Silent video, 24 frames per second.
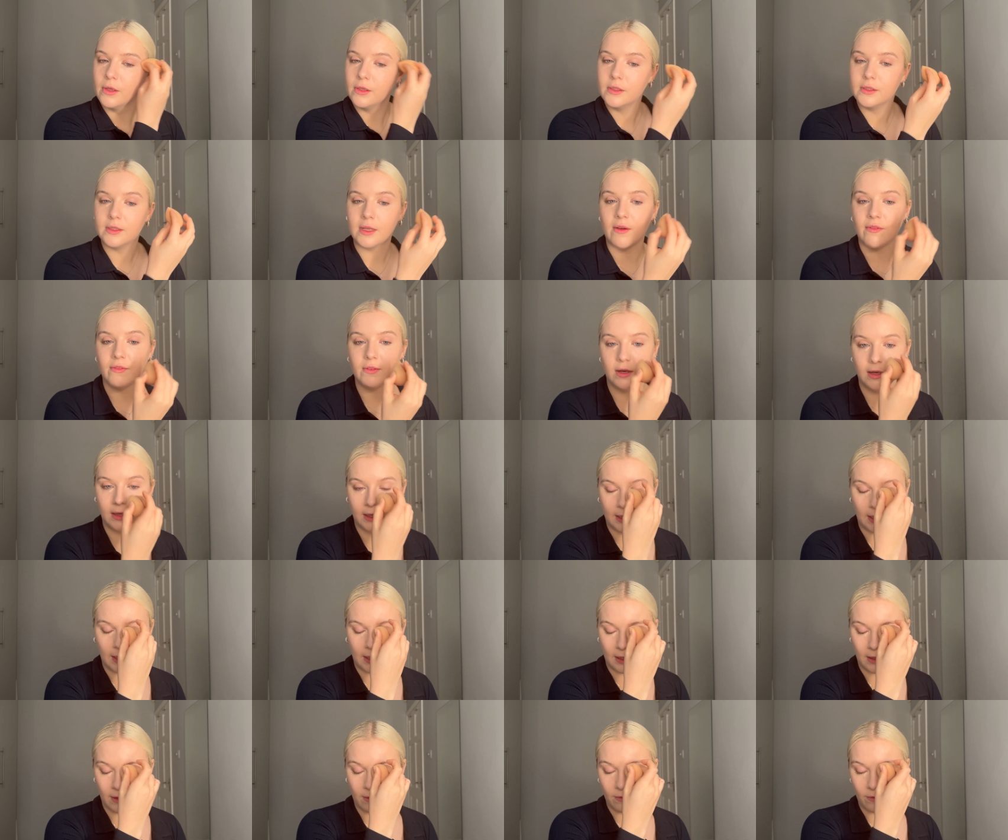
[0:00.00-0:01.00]

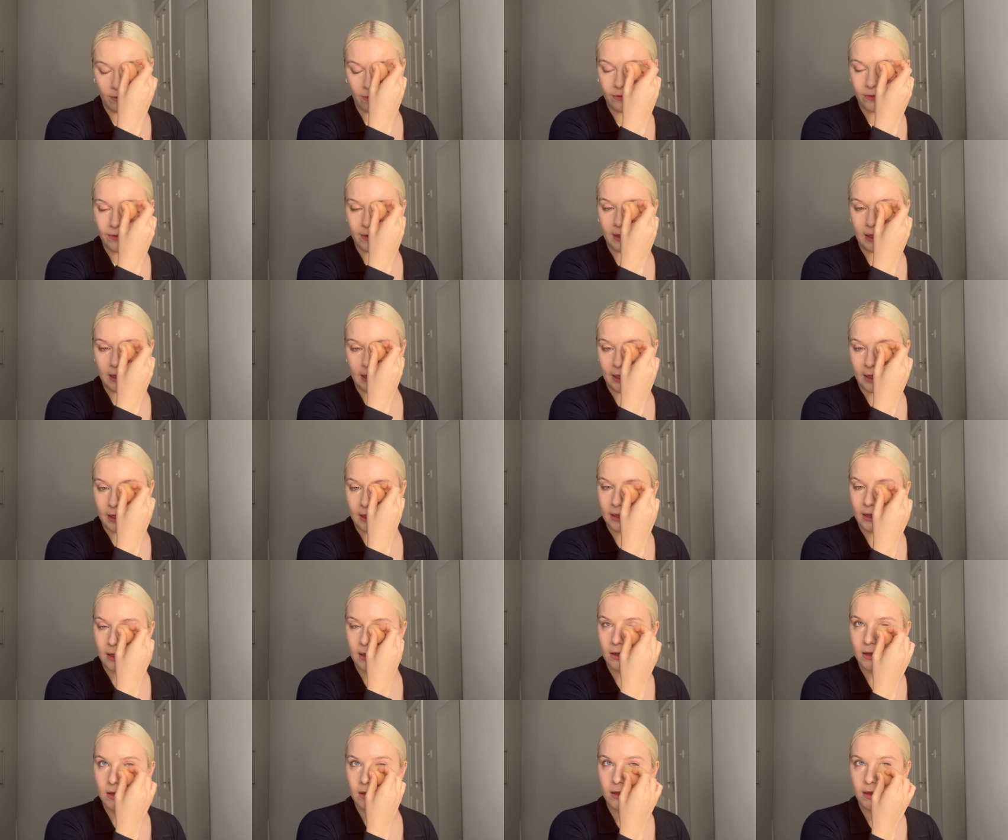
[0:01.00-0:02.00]
definitely feeling
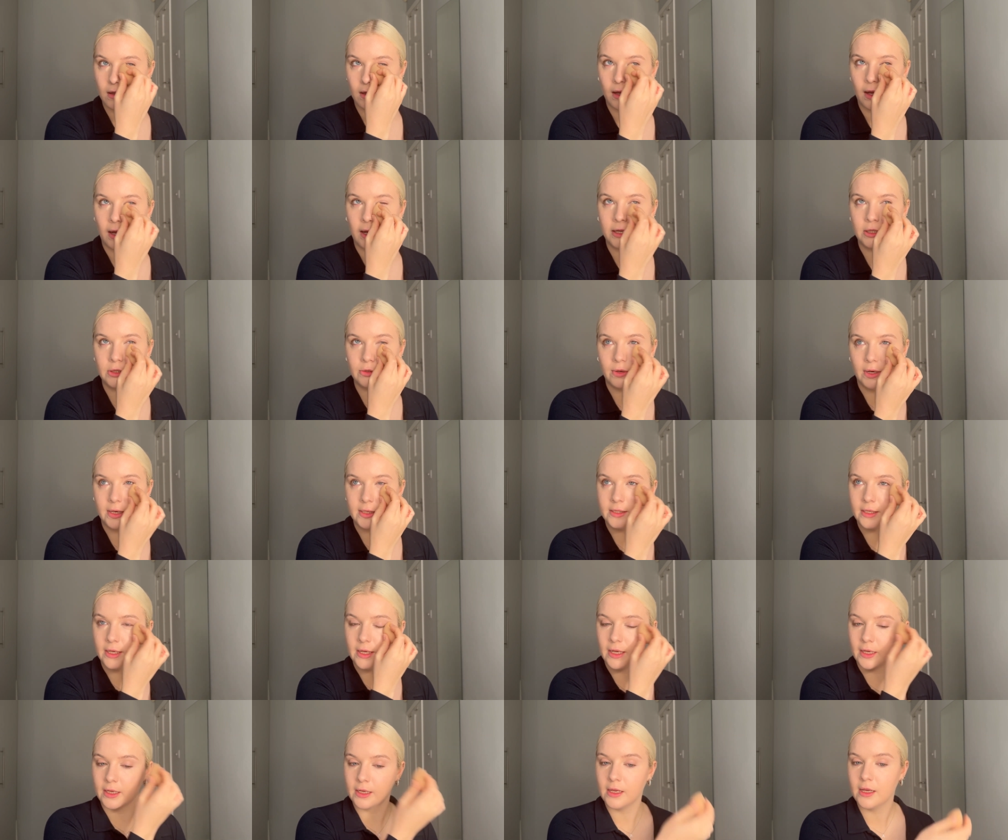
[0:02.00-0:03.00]

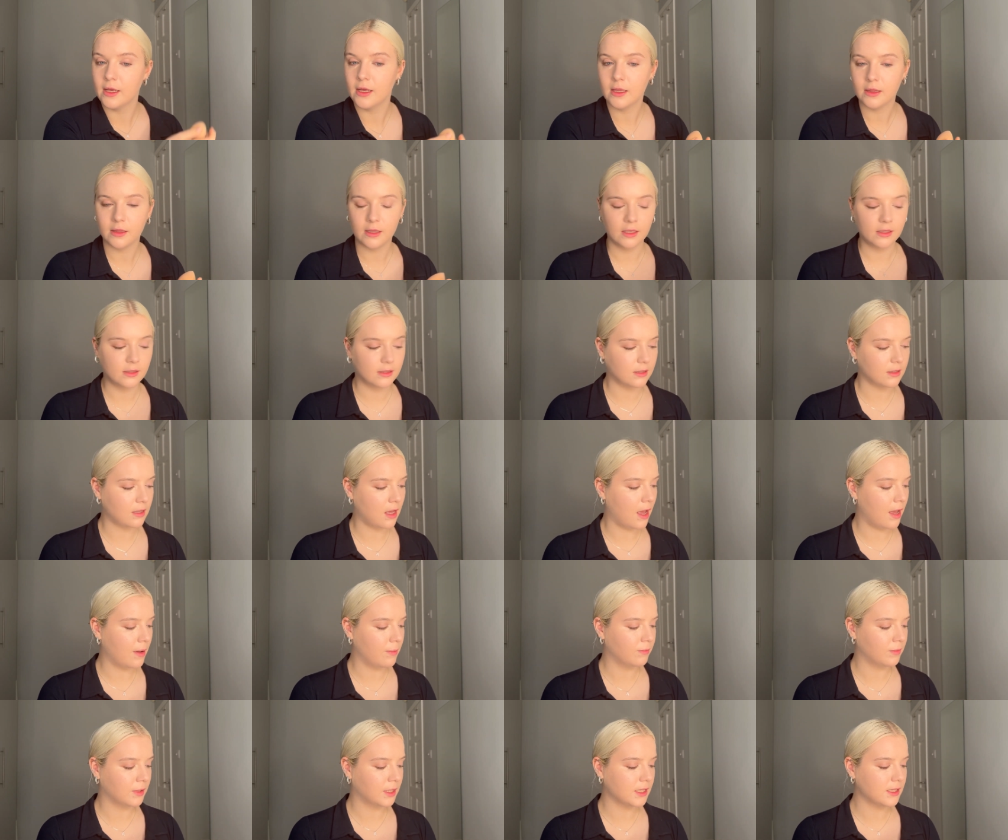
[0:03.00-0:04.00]
hydrating. This
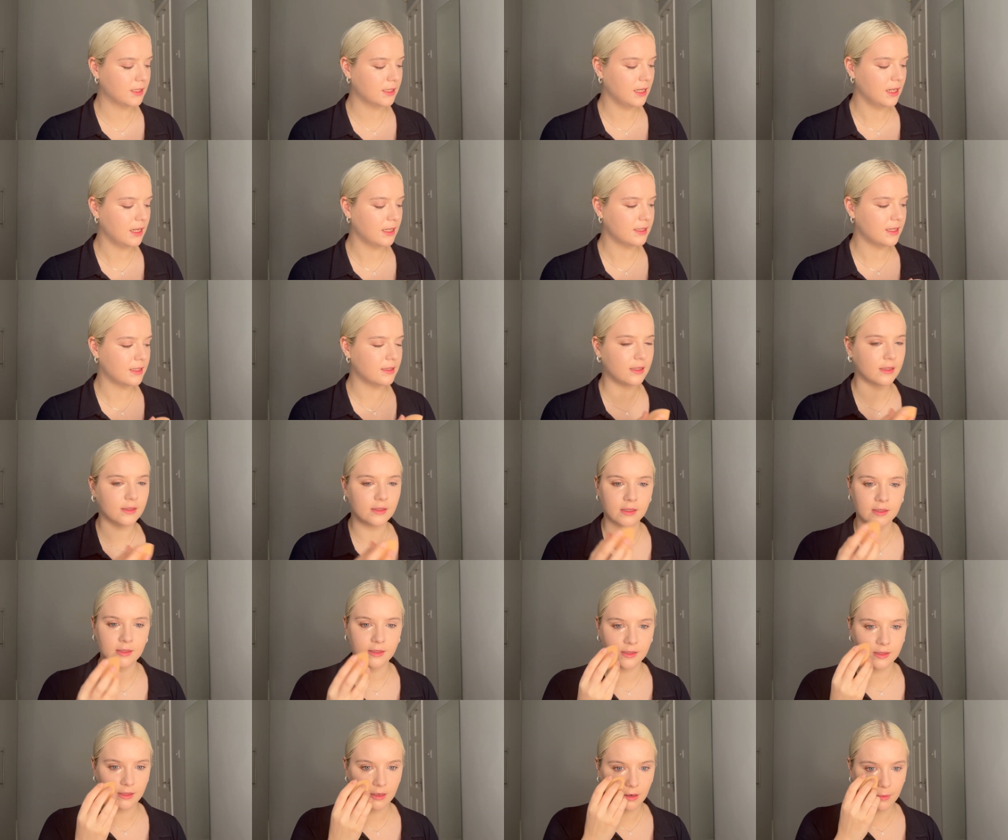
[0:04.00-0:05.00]
um, concealer says it's a
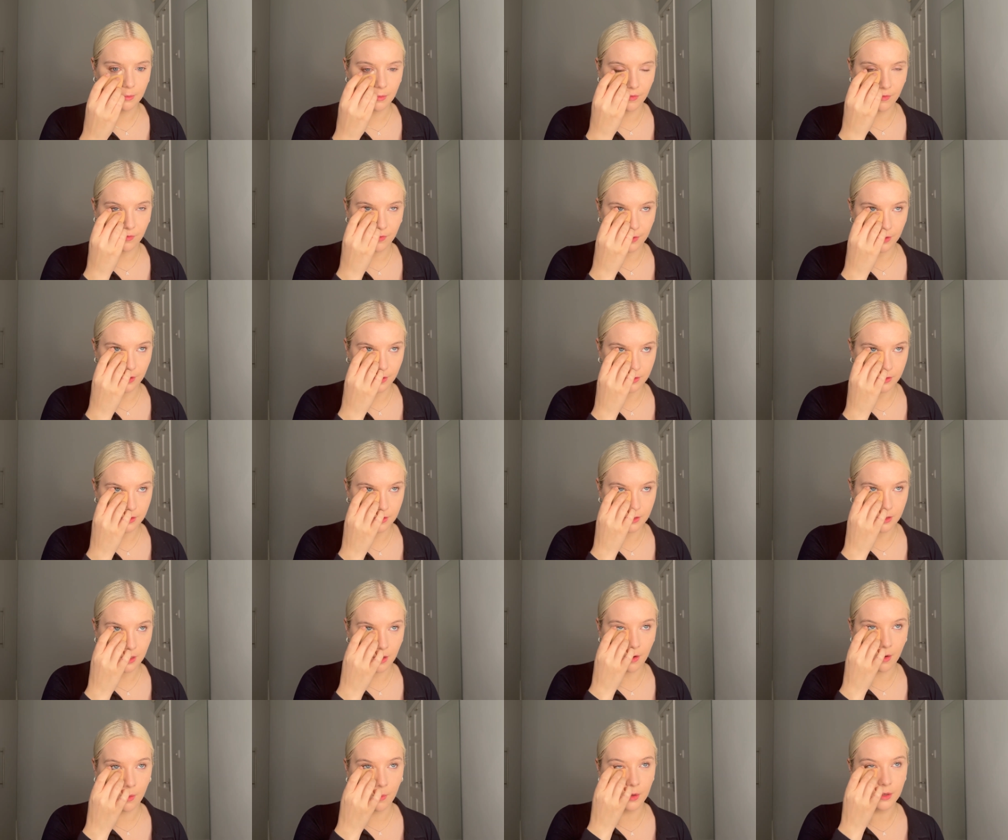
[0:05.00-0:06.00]
serum infused, so
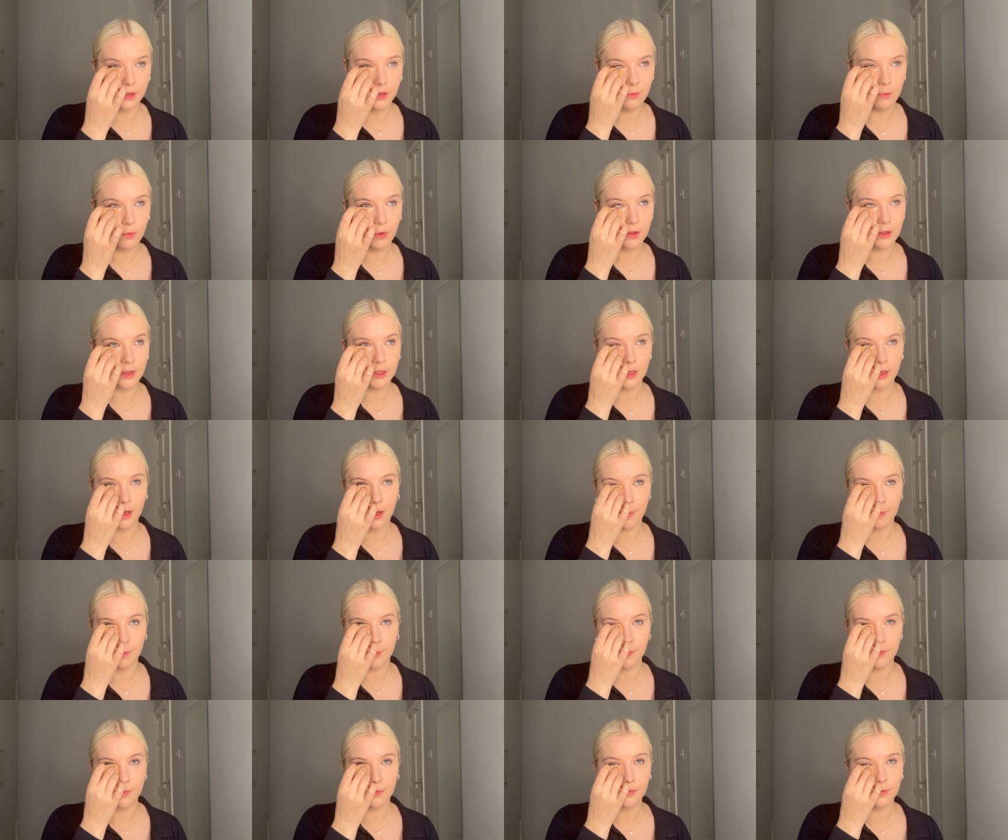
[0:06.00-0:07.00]
I wonder what the,
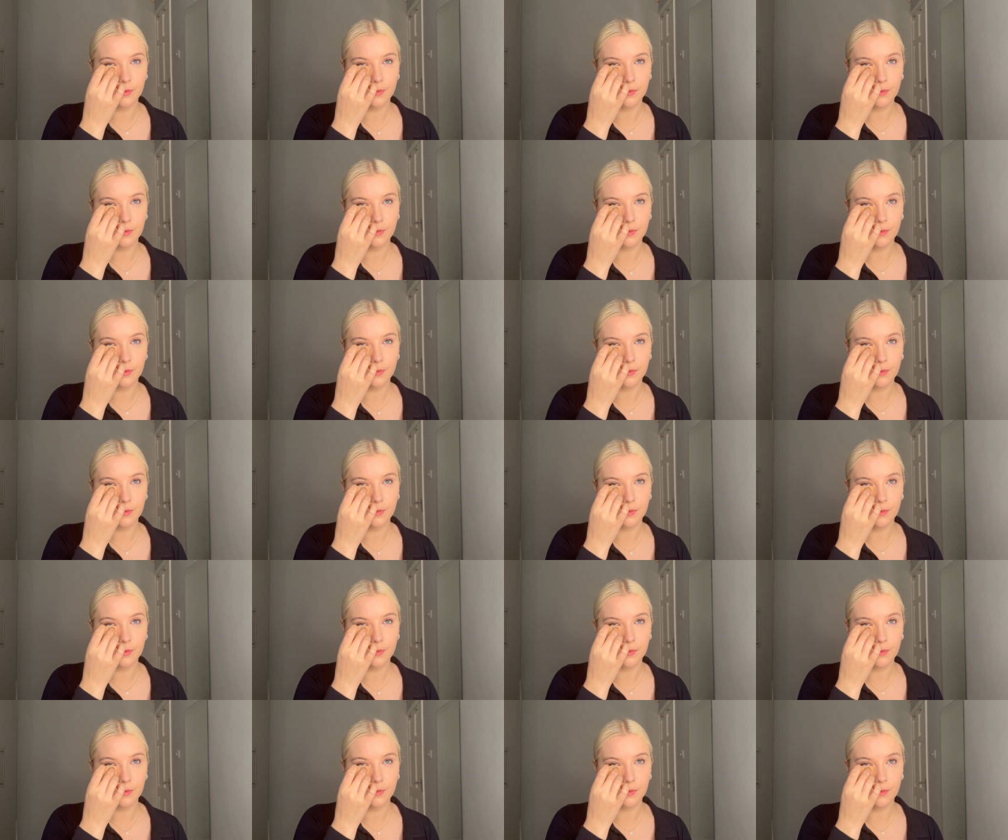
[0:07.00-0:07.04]
um,